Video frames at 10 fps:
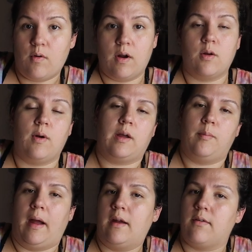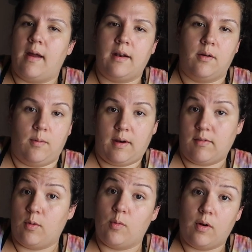or a quick bike ride or
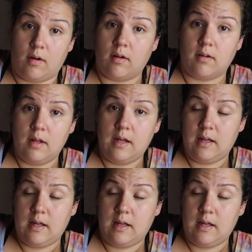whatever will